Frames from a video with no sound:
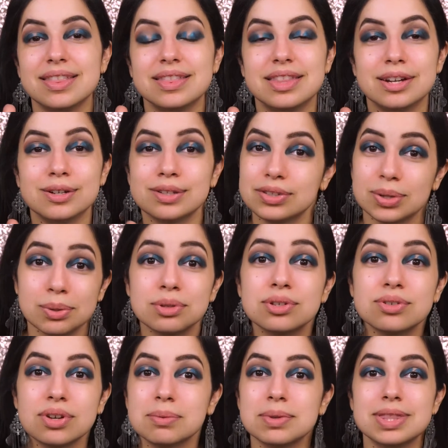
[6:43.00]
They're so
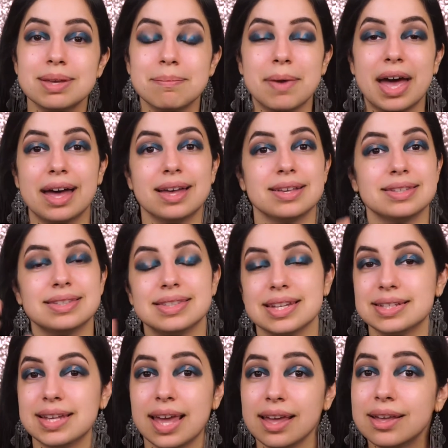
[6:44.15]
strict with the mask.
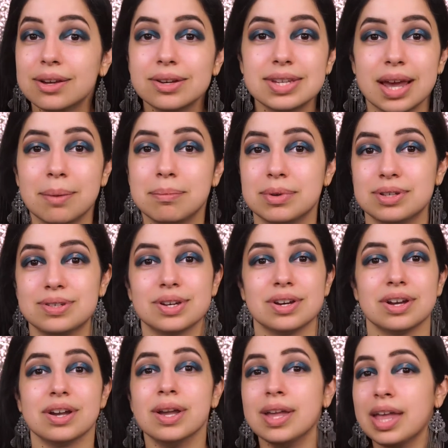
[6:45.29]
They take your
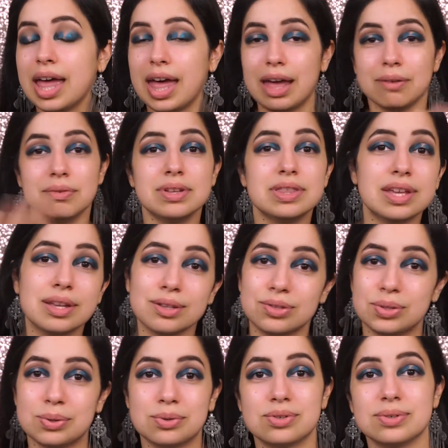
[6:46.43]
temperature. Everything is
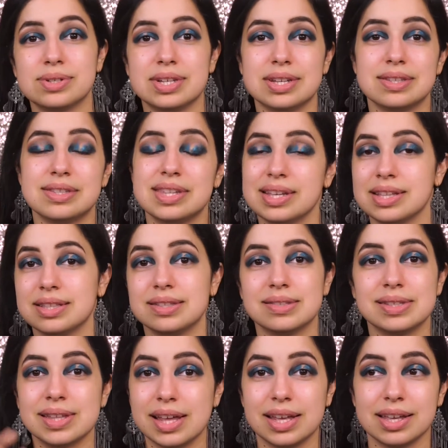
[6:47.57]
social
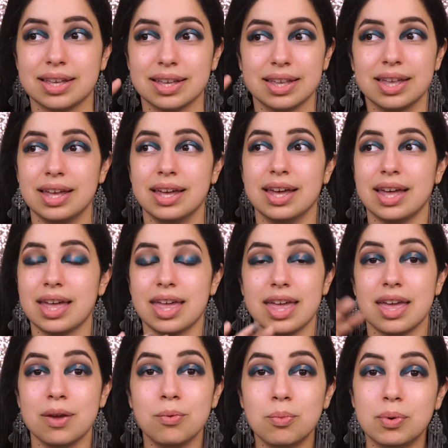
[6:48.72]
distance.
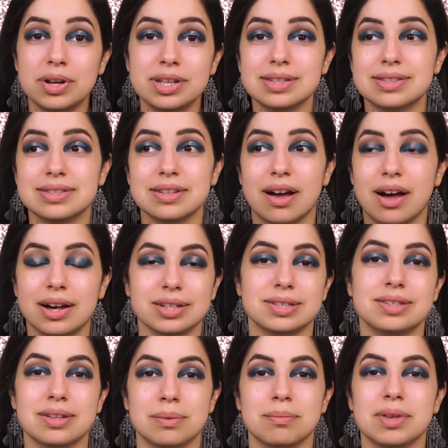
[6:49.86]
It was
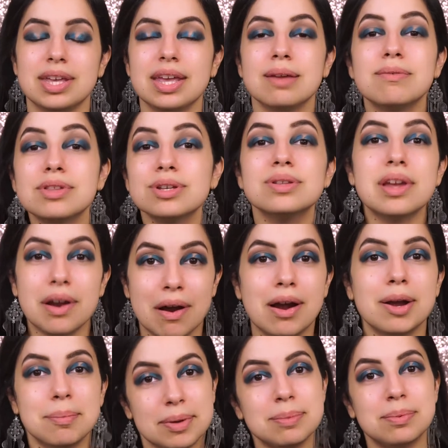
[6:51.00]
awesome. Even though there
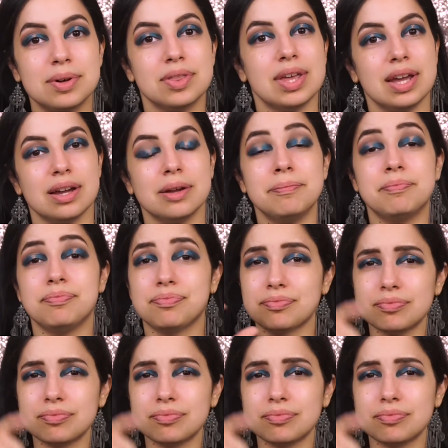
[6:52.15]
are people there,